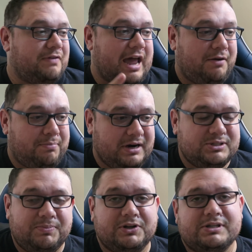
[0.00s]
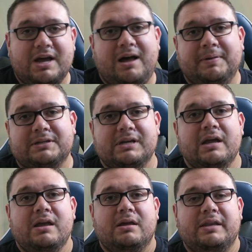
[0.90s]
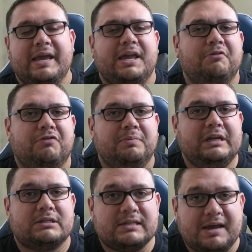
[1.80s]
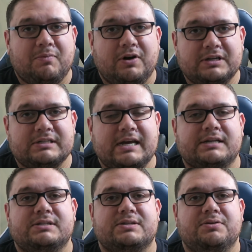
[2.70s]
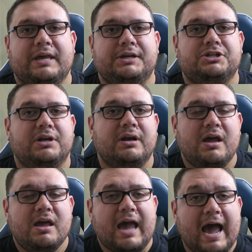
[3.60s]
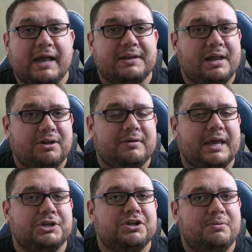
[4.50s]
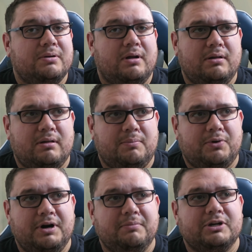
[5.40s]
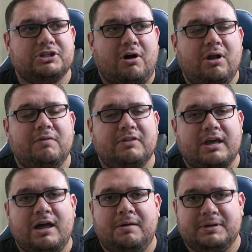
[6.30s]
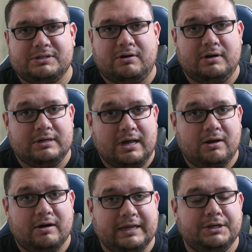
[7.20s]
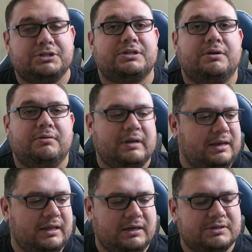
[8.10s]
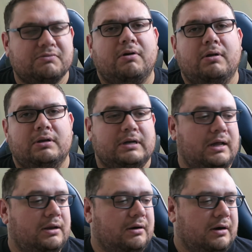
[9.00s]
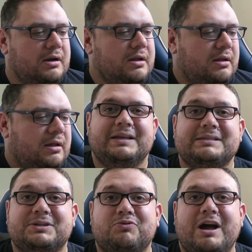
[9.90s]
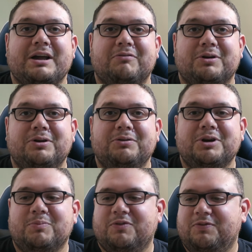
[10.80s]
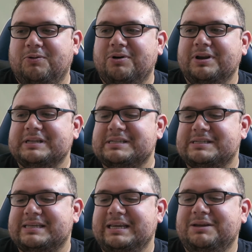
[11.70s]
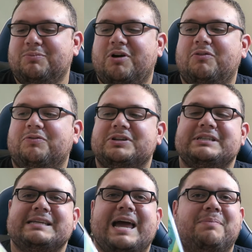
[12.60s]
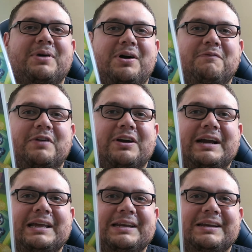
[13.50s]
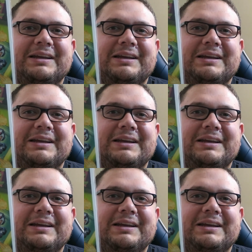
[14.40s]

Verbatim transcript: of Half Price Books comics, they came from the San Marcos, Texas location. At that location, pretty much all of the comics are a dollar each. So I think these were all a dollar. This is Rocket Raccoon number four. This is the Marvel vs. Capcom variant.